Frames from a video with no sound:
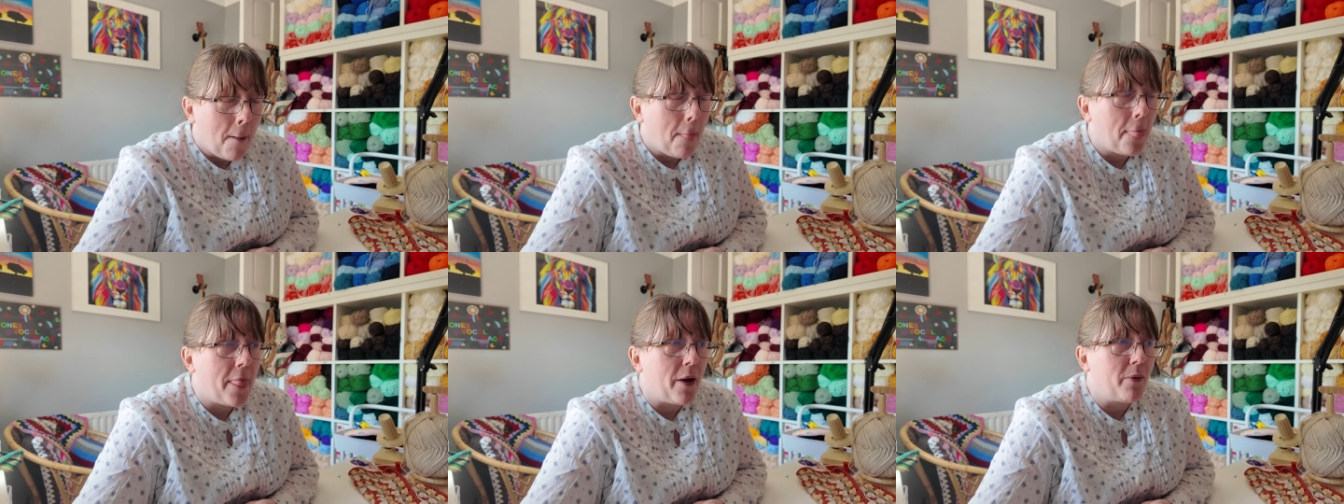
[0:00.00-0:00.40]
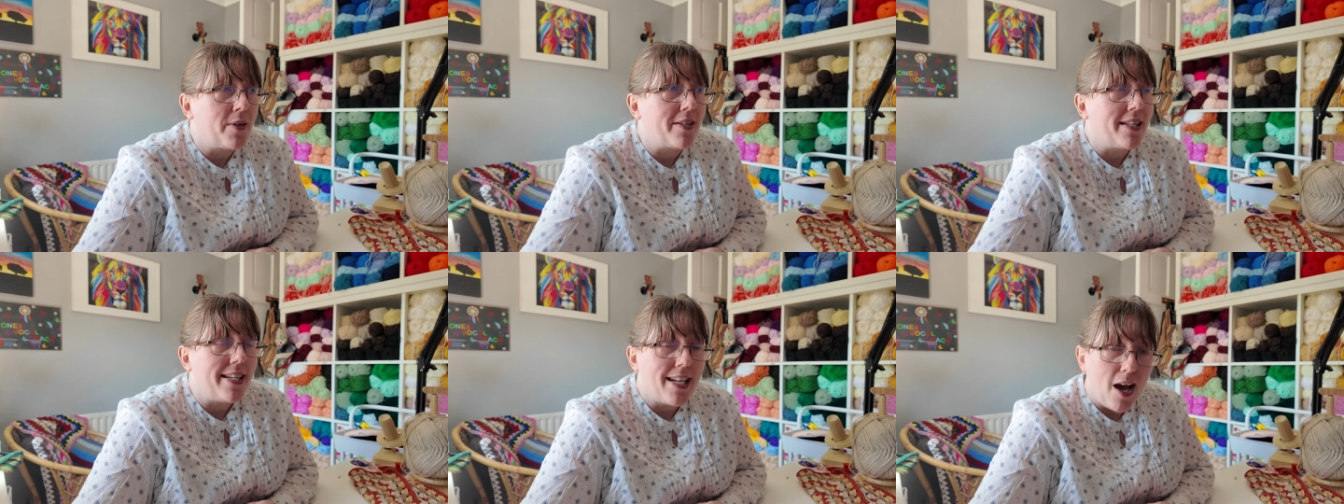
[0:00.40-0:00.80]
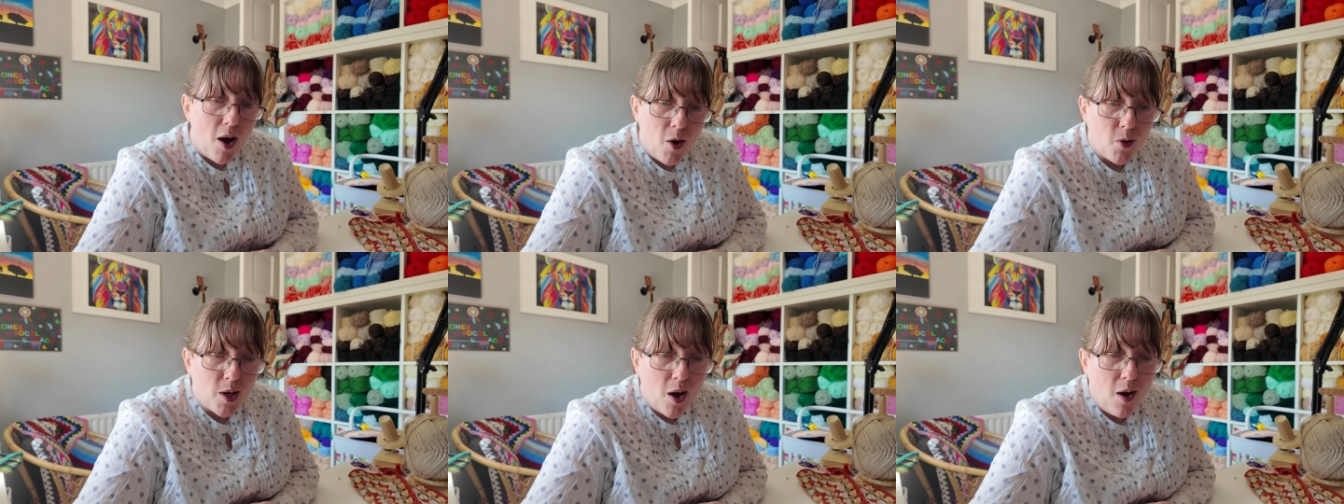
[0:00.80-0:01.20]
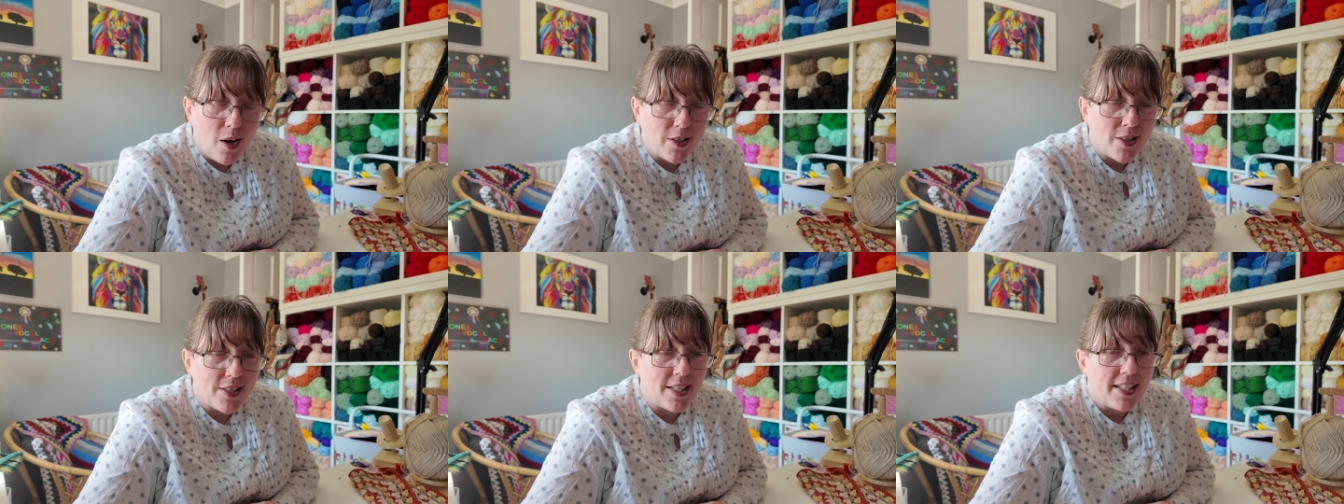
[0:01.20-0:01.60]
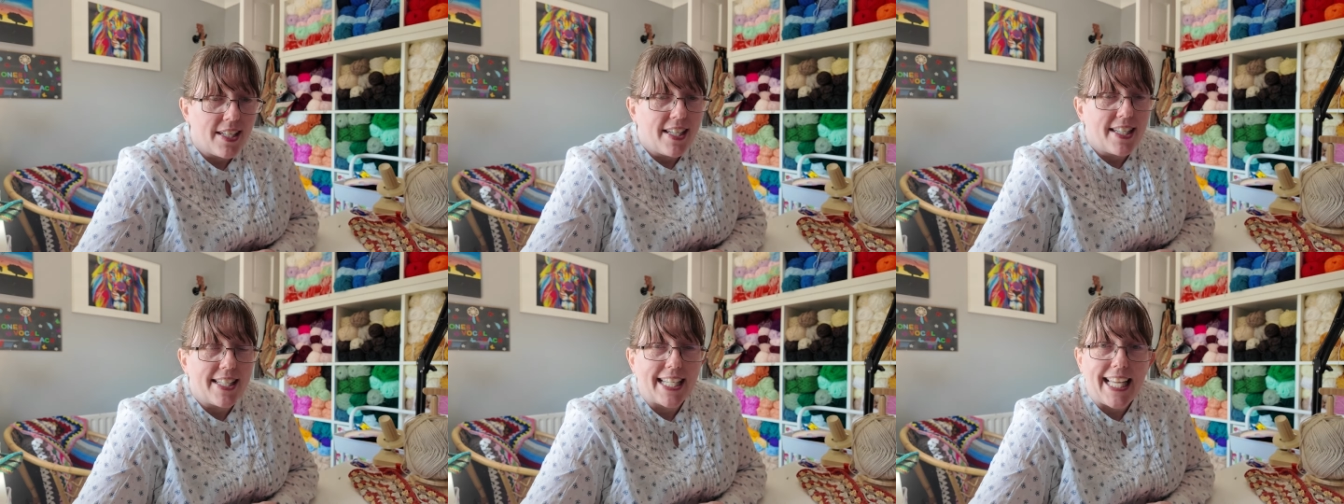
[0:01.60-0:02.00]
There was no cost
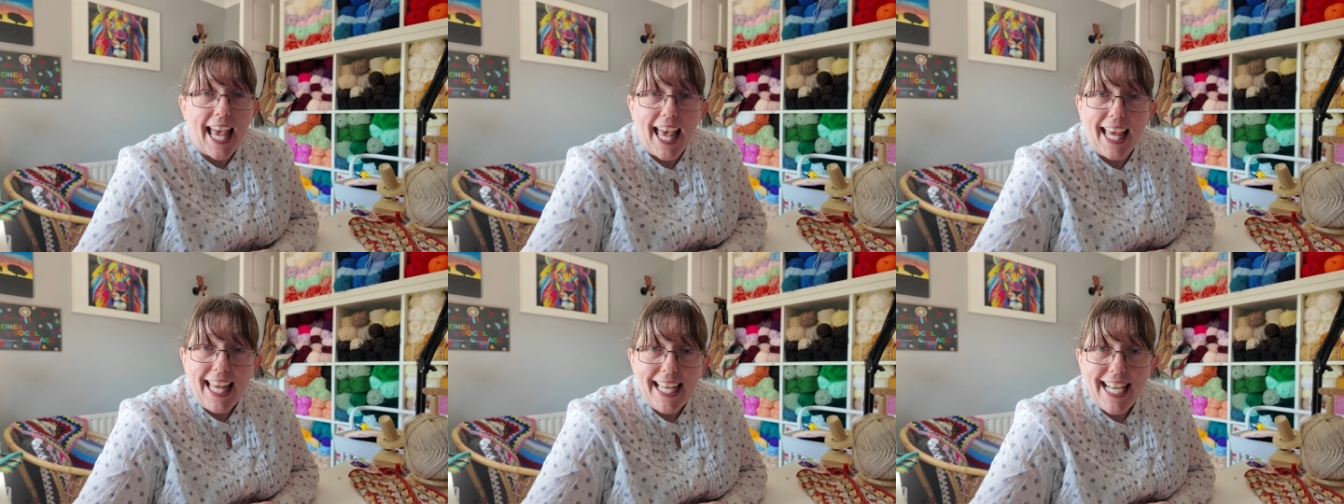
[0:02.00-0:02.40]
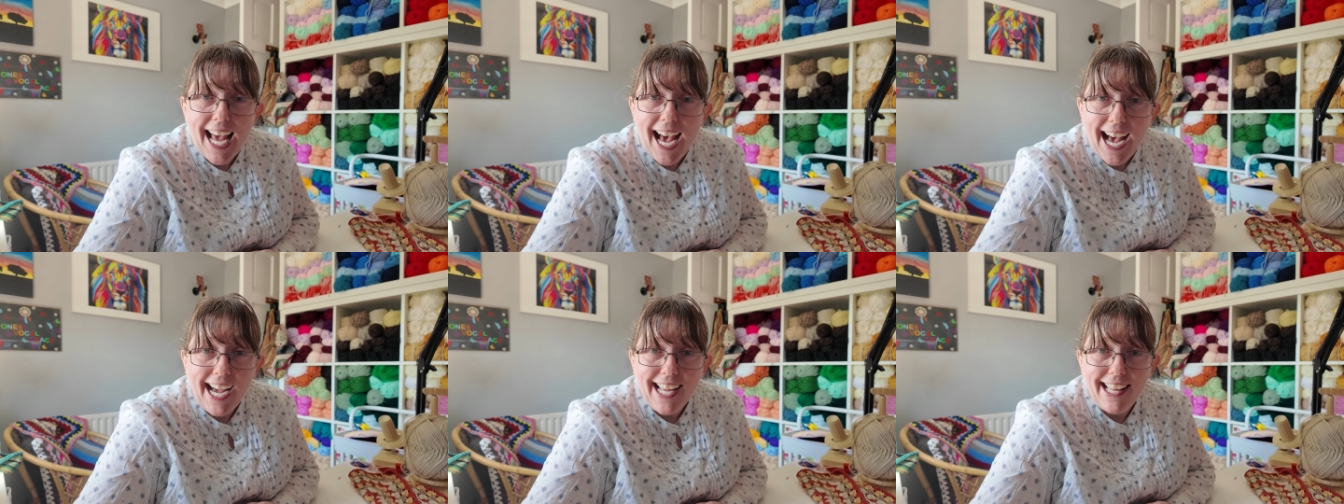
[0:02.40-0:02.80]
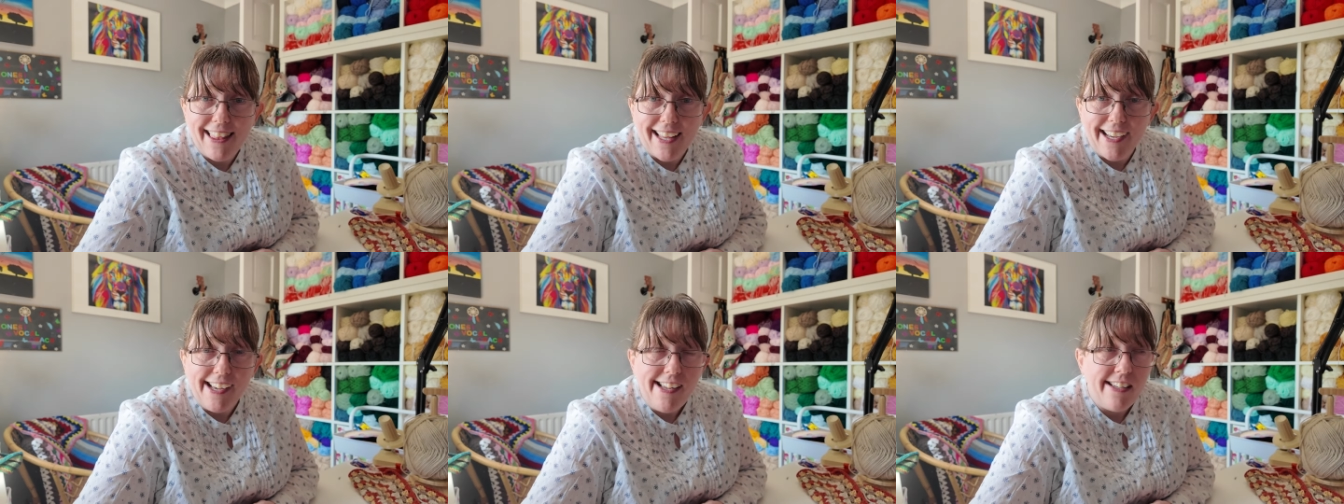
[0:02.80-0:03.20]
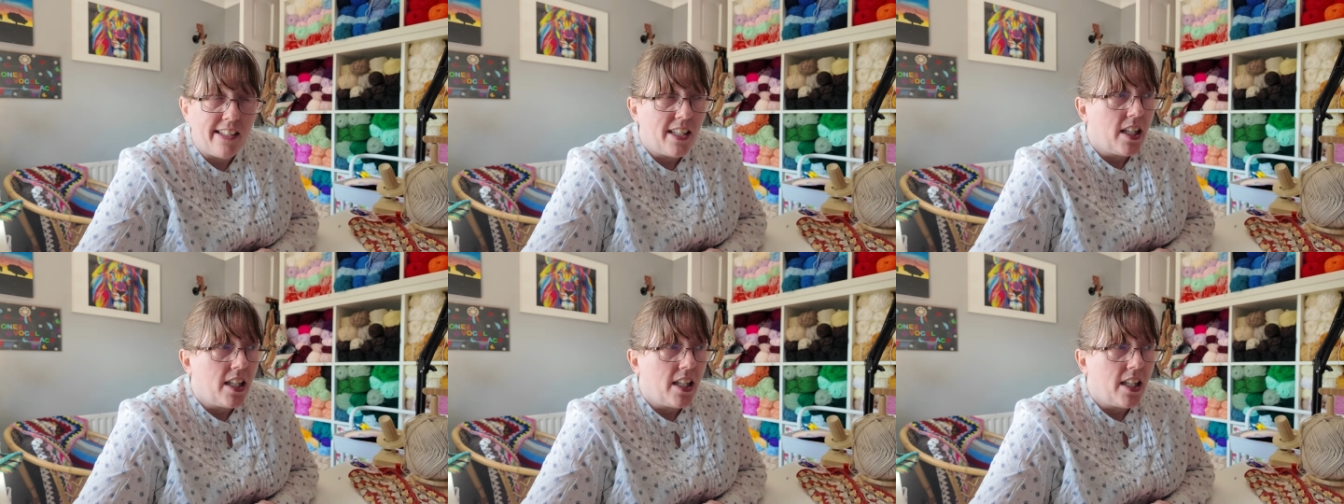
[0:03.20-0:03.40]
to get in either.